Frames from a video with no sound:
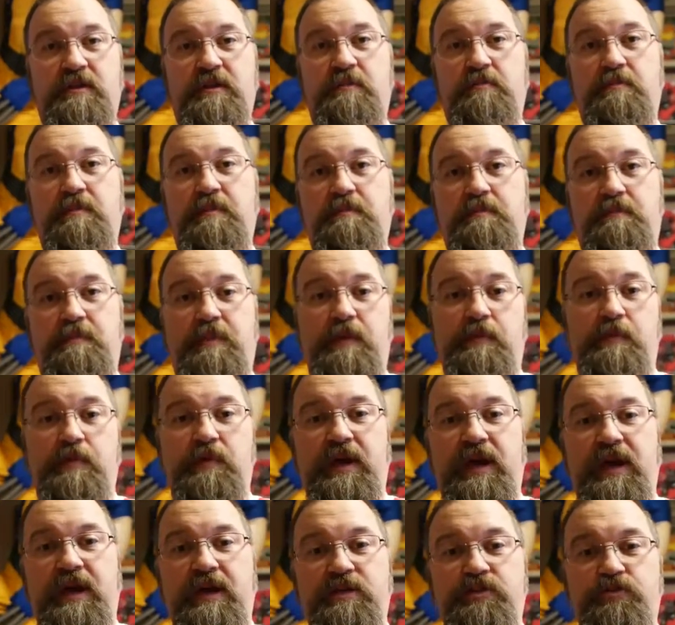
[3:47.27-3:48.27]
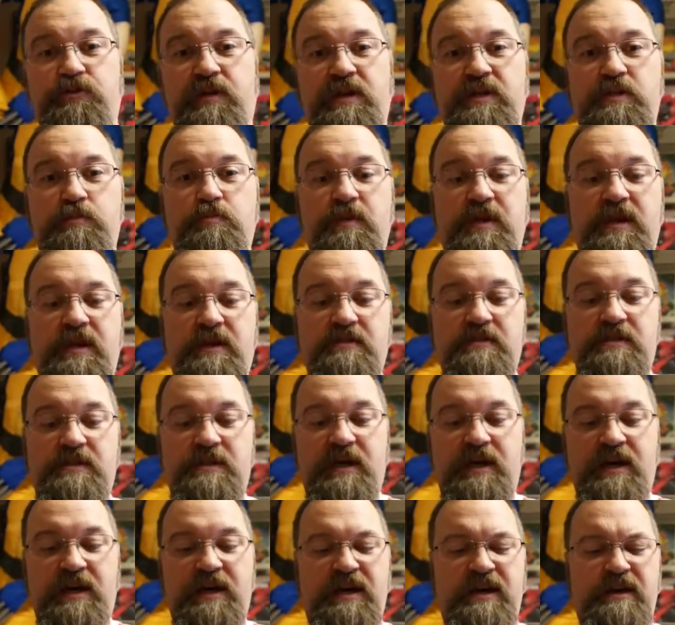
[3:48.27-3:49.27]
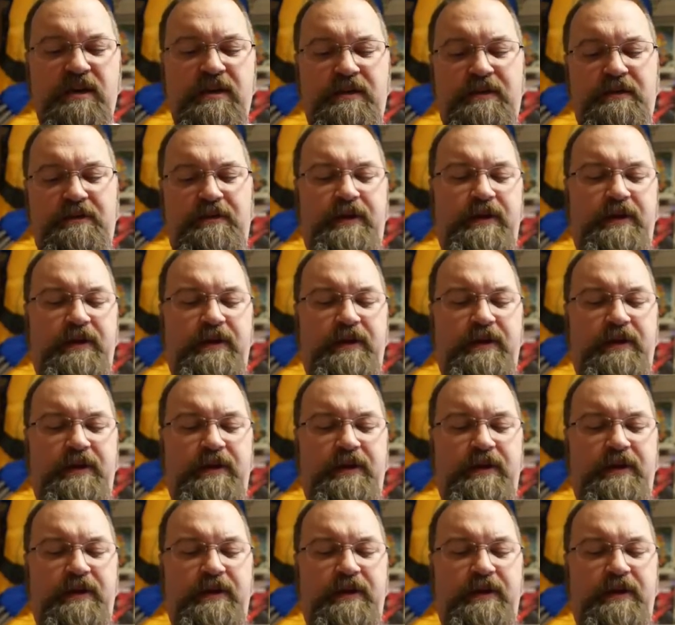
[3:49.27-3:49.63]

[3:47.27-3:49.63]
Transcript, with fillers: the people can't transmit outside.